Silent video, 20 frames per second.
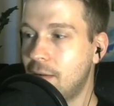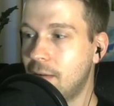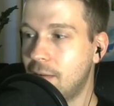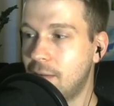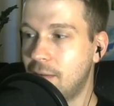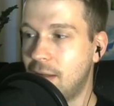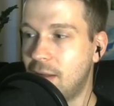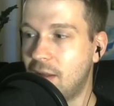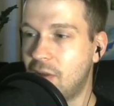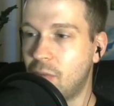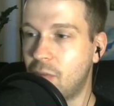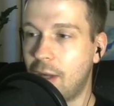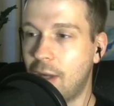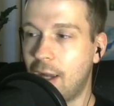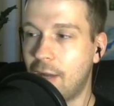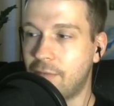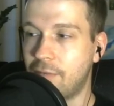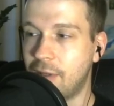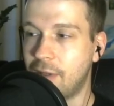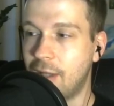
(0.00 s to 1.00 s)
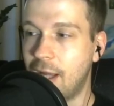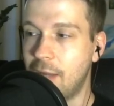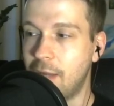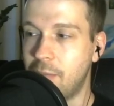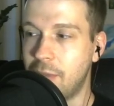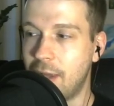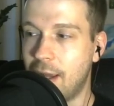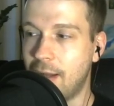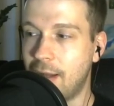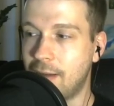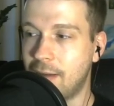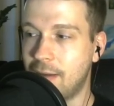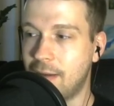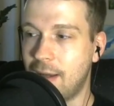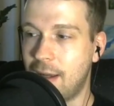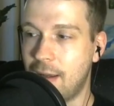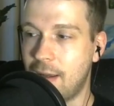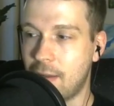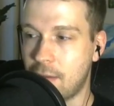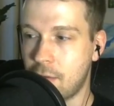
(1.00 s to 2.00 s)
That's why after knight b8,
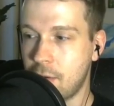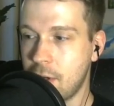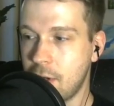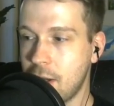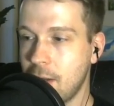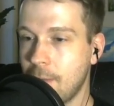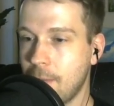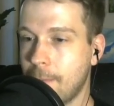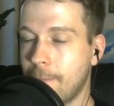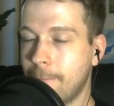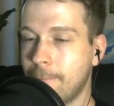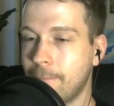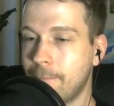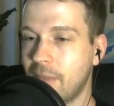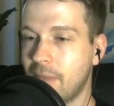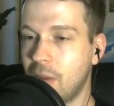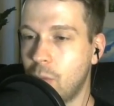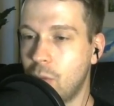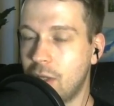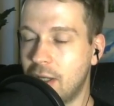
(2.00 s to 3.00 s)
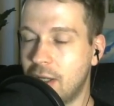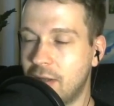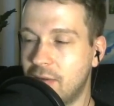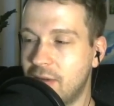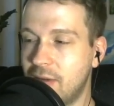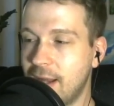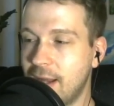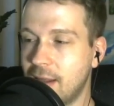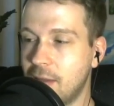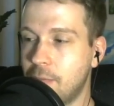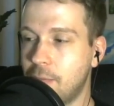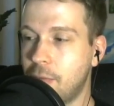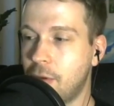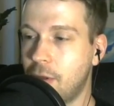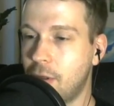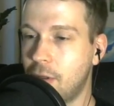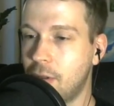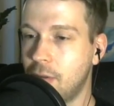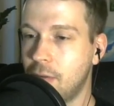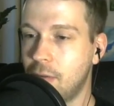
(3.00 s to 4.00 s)
a3, we can take the
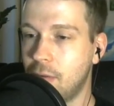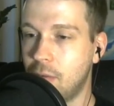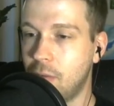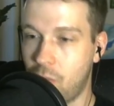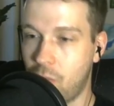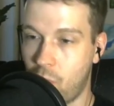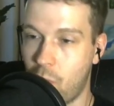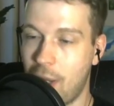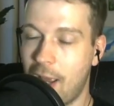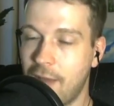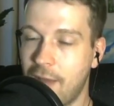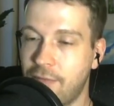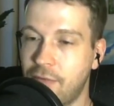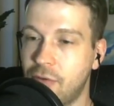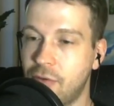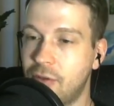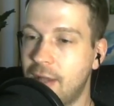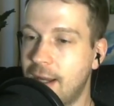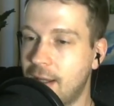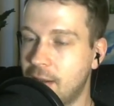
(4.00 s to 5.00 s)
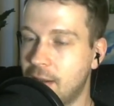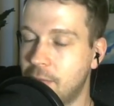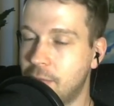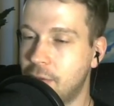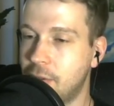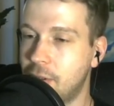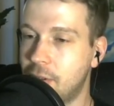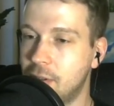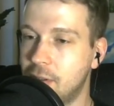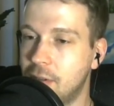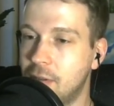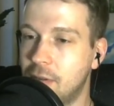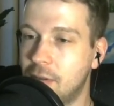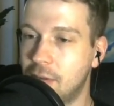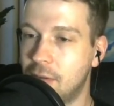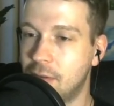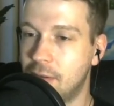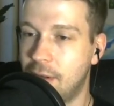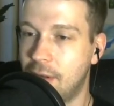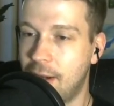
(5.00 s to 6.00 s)
pawn. We have to take the pawn,
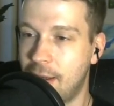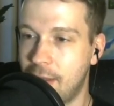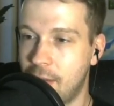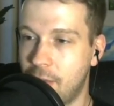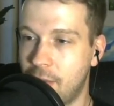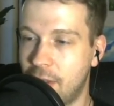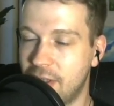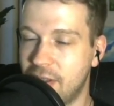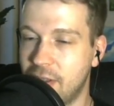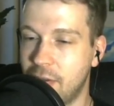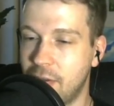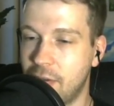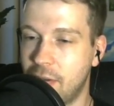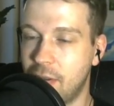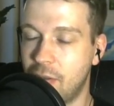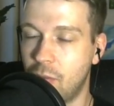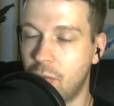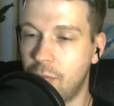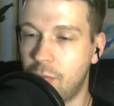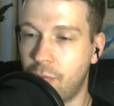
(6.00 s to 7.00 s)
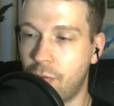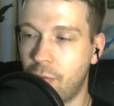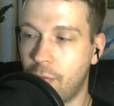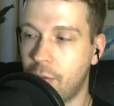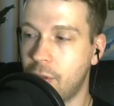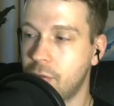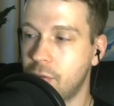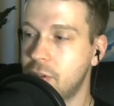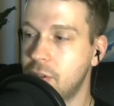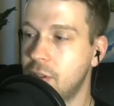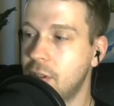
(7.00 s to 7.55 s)
otherwise it will promote.